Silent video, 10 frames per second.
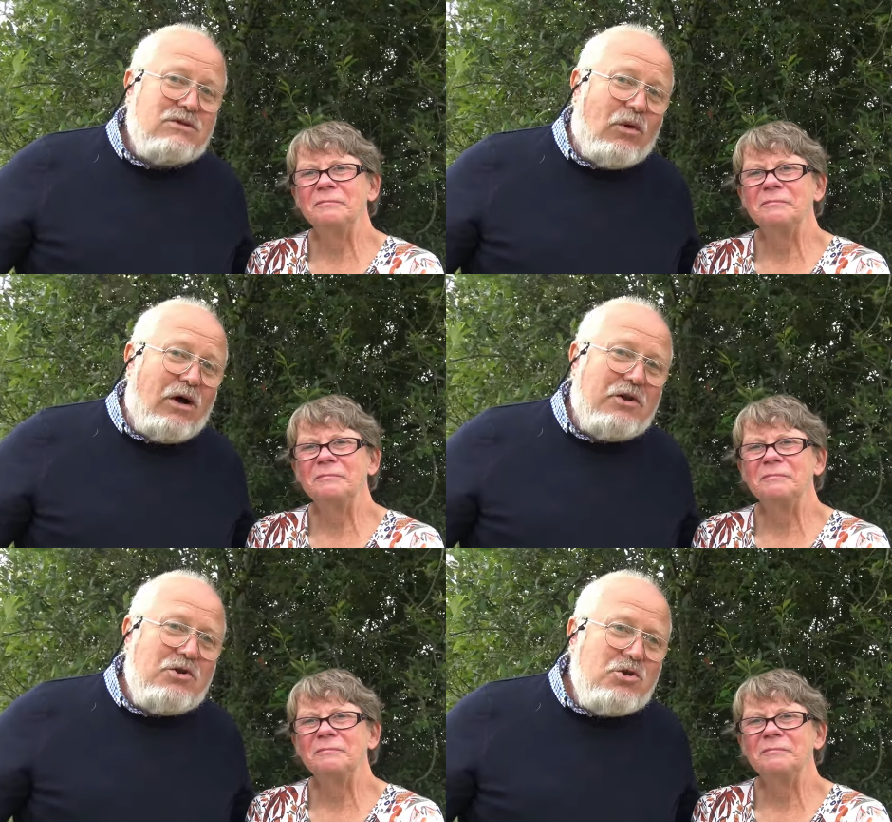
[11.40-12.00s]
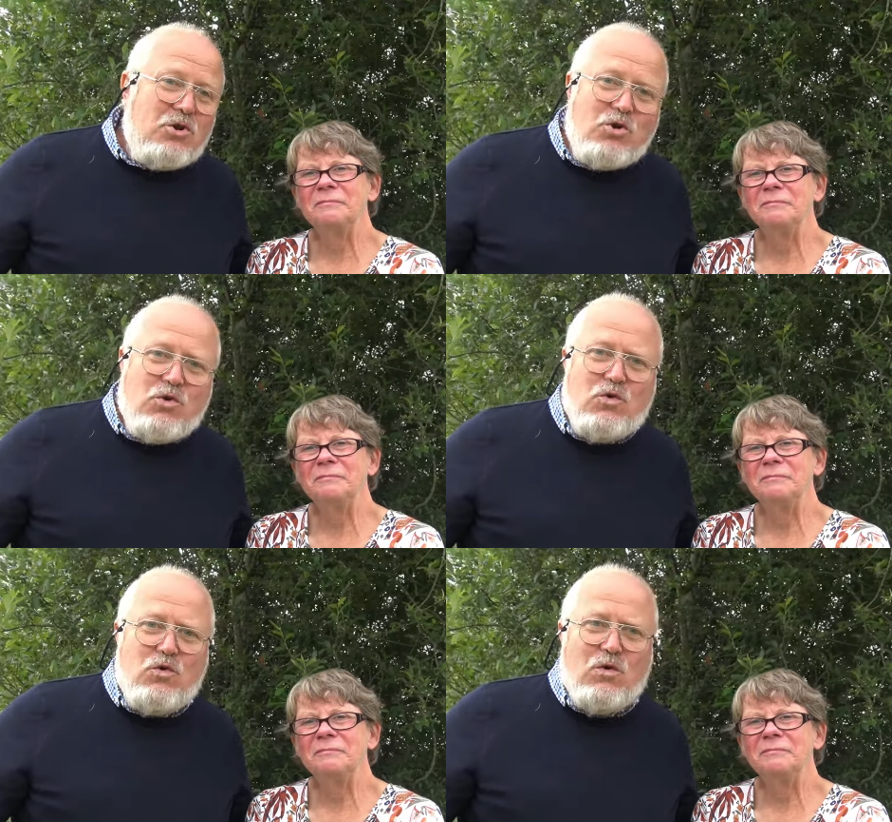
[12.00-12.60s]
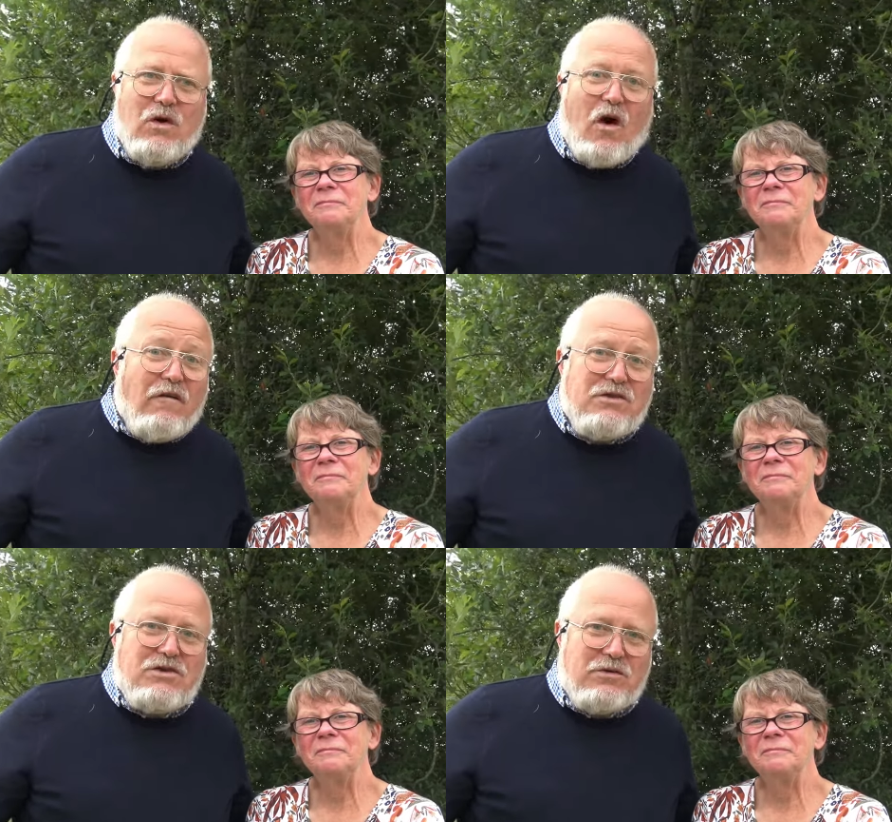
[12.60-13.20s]
Speaker 1: to our new
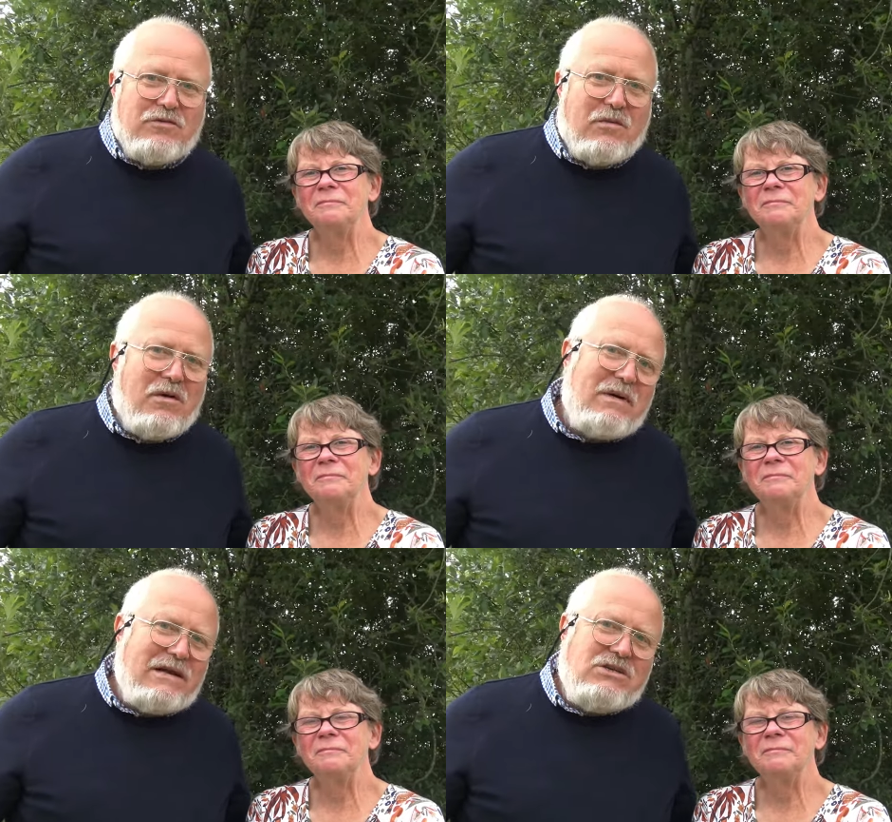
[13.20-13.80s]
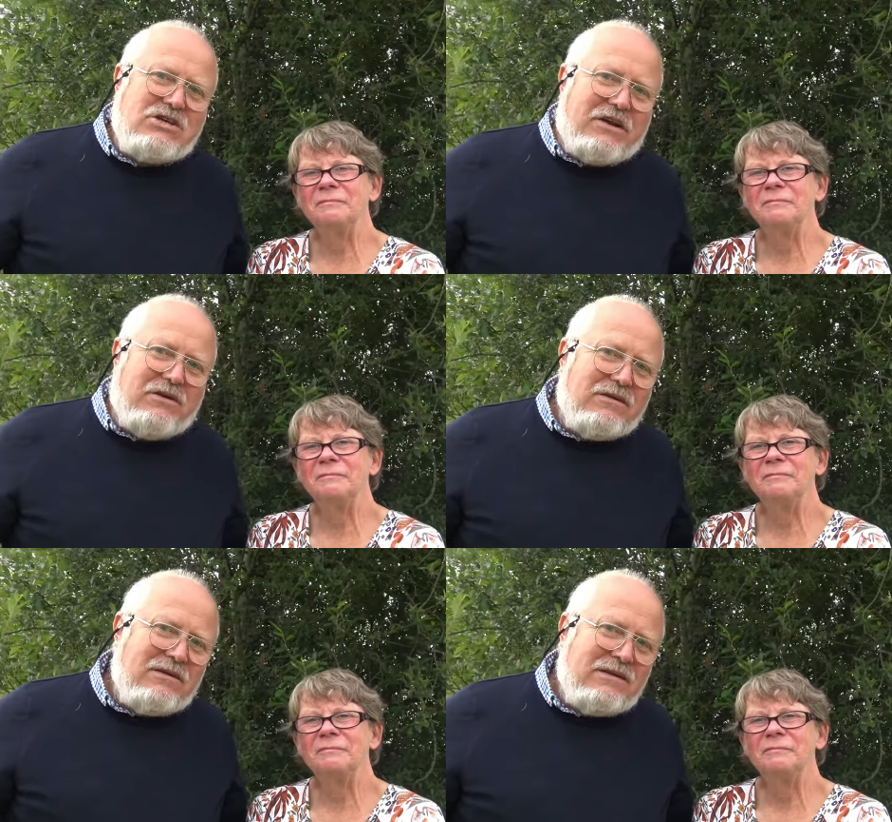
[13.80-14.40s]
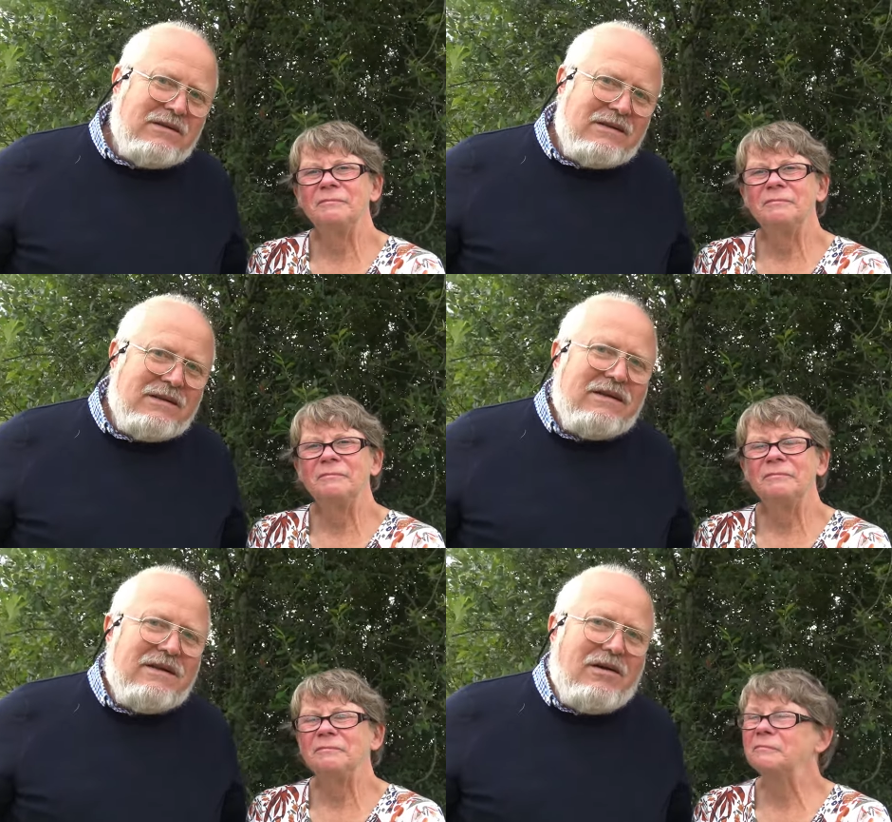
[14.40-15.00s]
offshoot from our main channel,
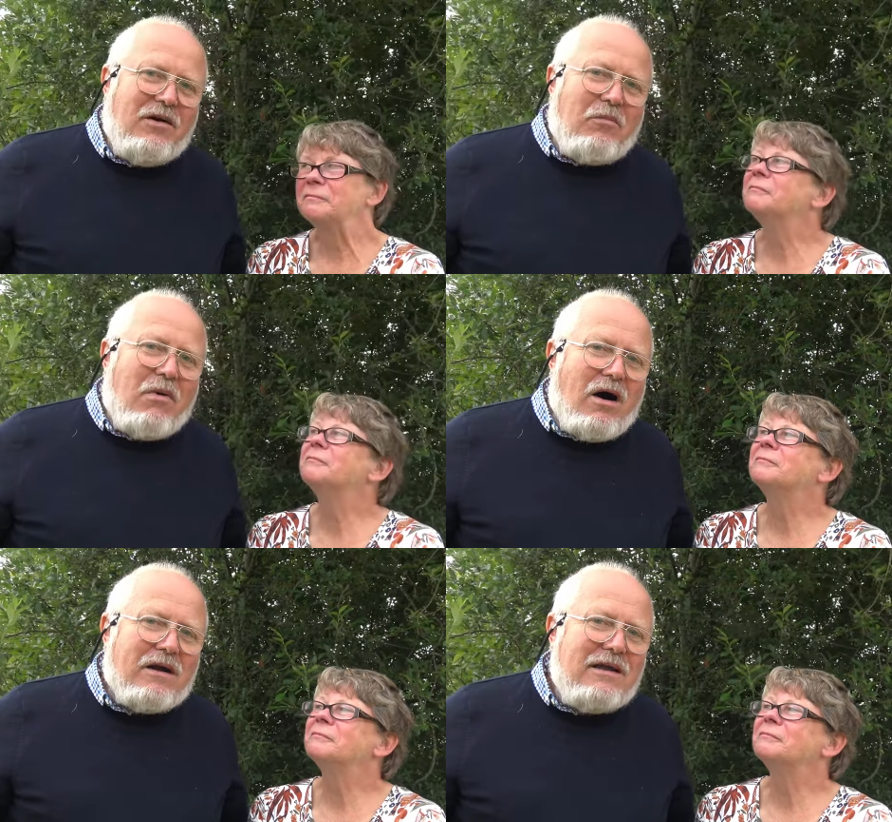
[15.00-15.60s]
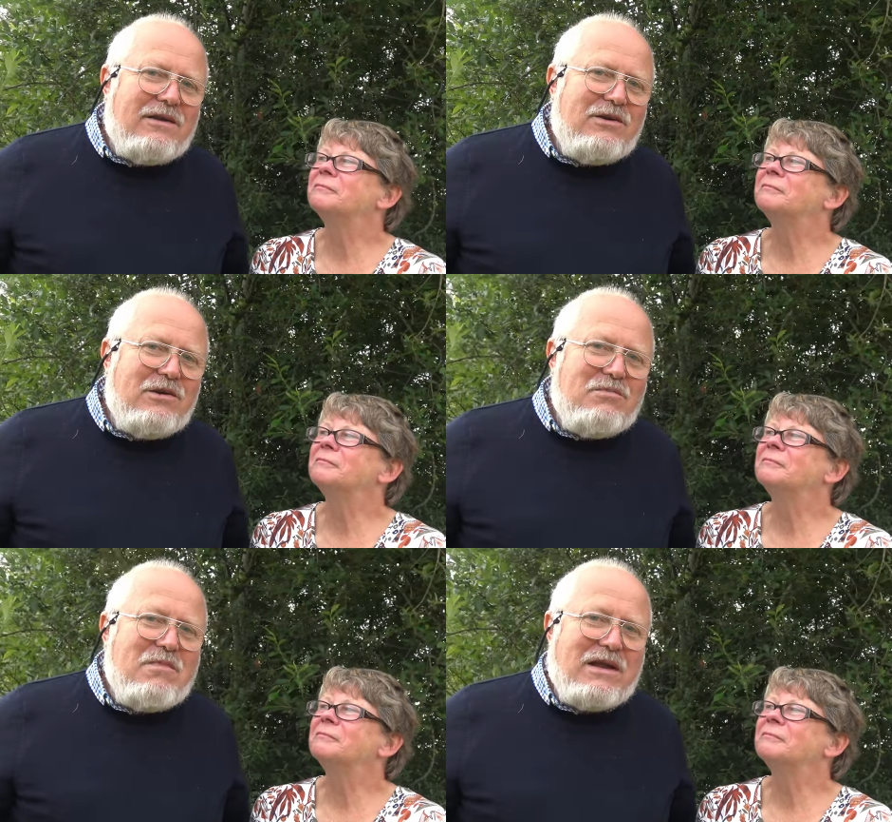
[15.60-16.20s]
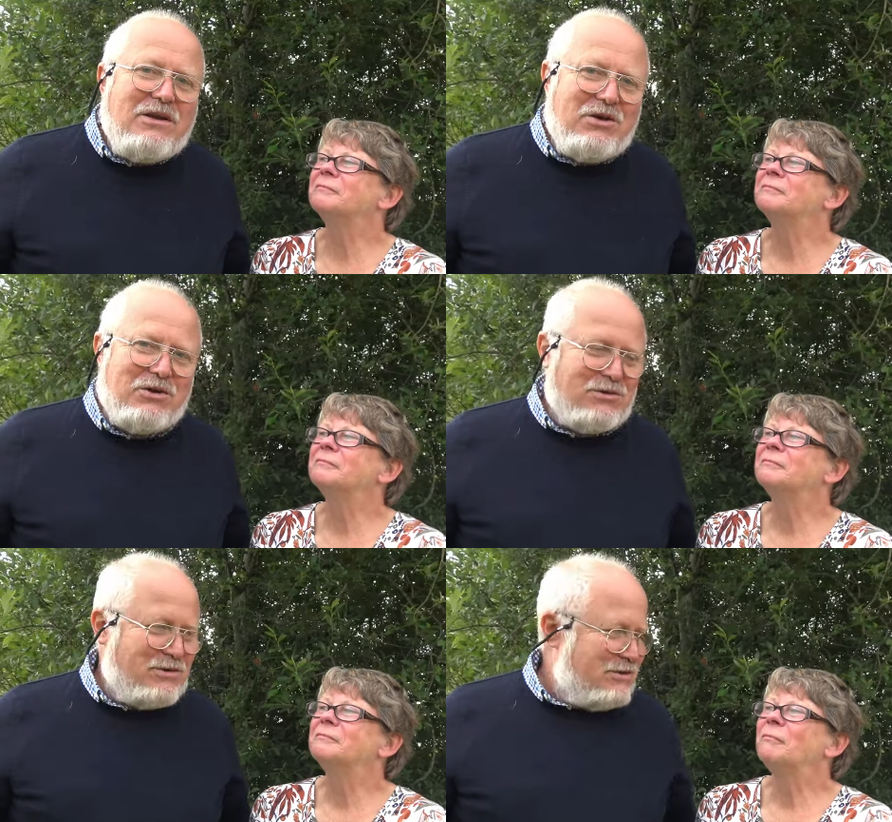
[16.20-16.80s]
Marking New
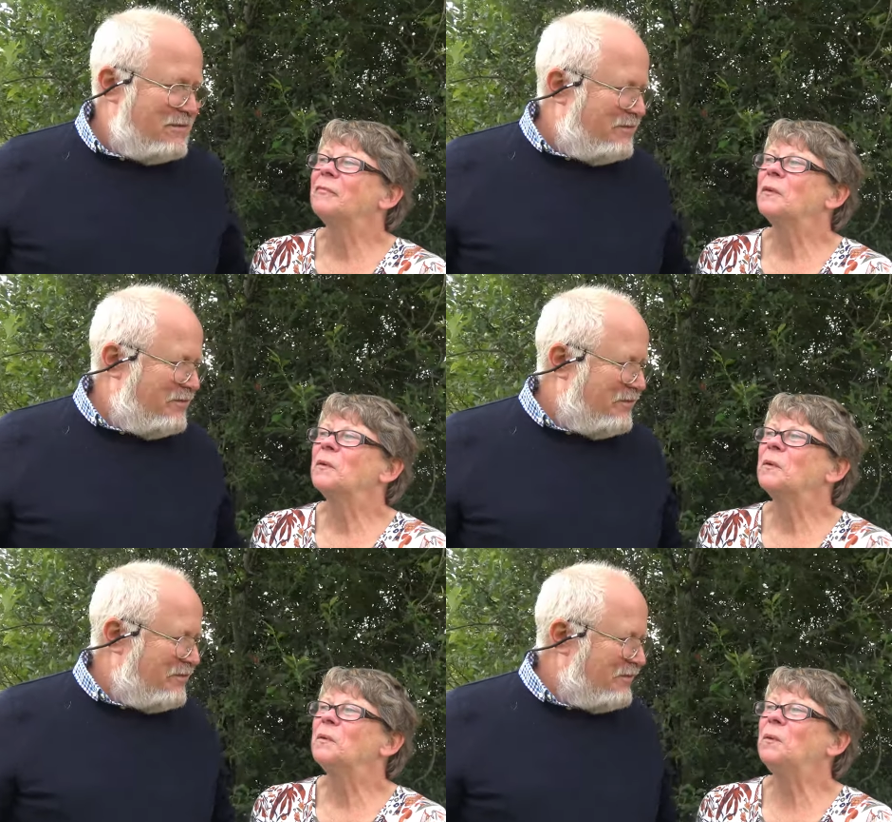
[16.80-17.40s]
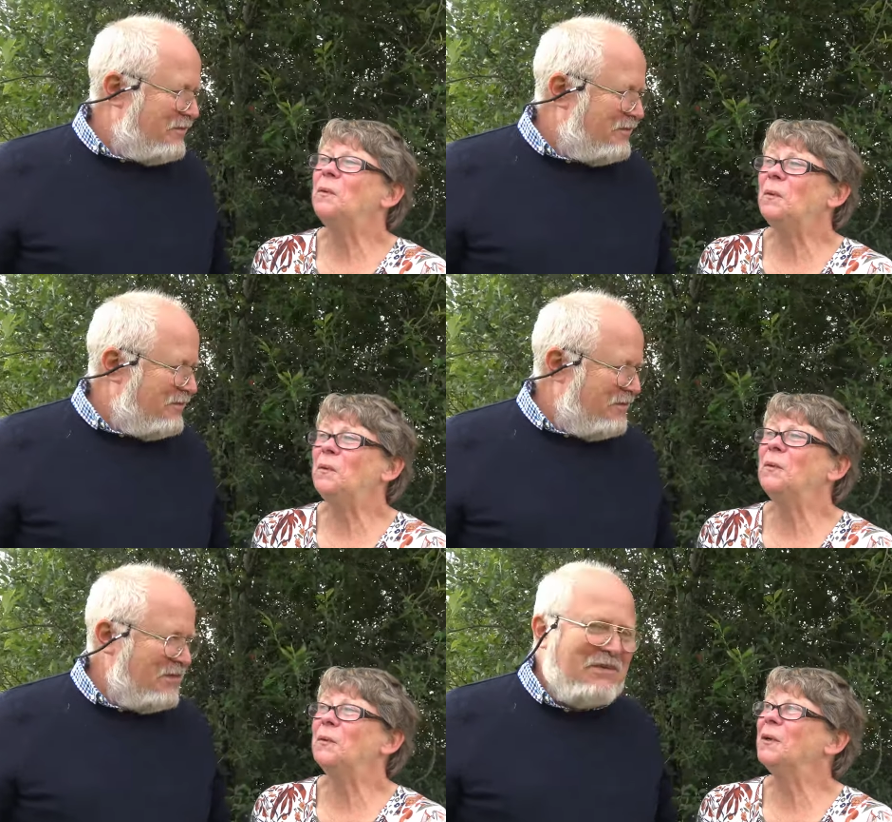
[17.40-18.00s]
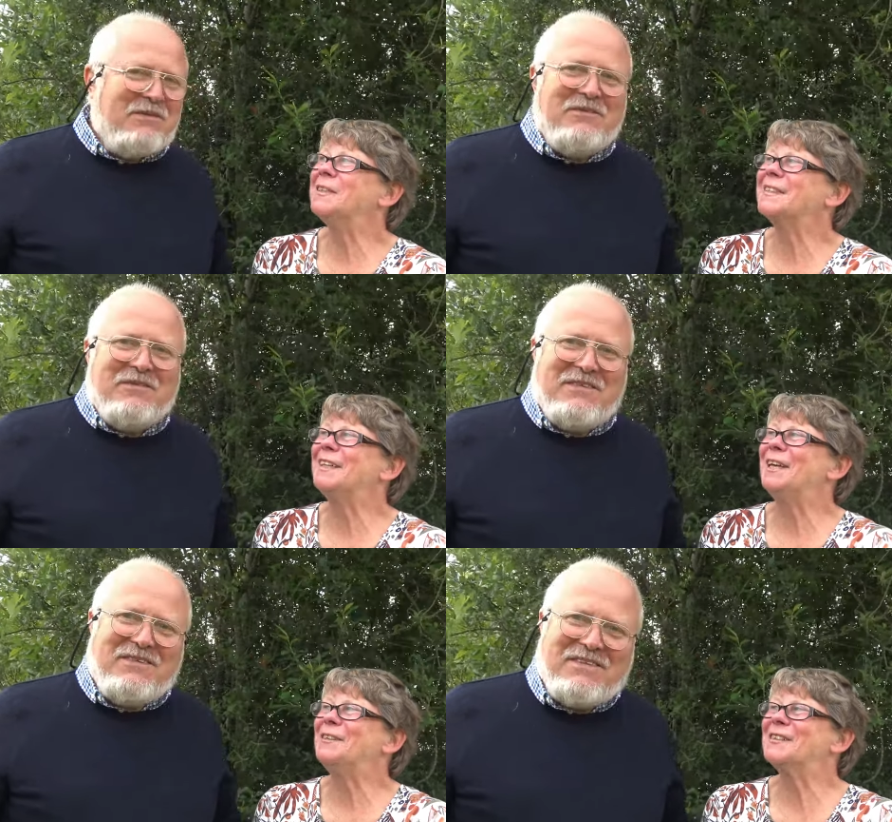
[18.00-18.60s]
Menus.
Speaker 2: Oh, that's
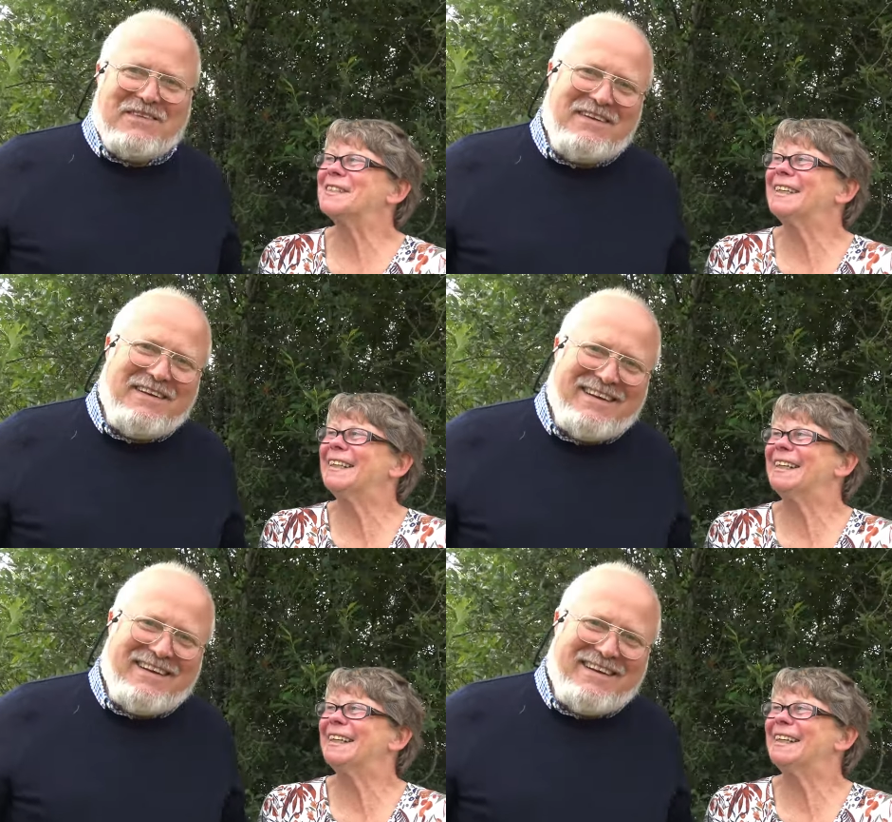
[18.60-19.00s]
close.